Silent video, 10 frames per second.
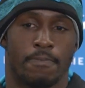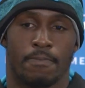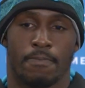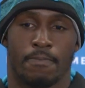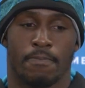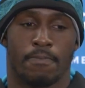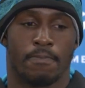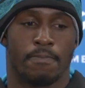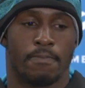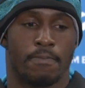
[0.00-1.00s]
I know you're
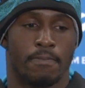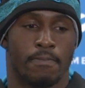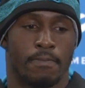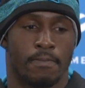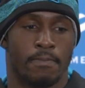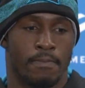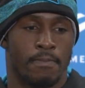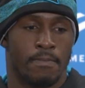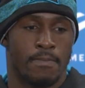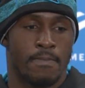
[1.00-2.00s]
on the offensive side of the ball,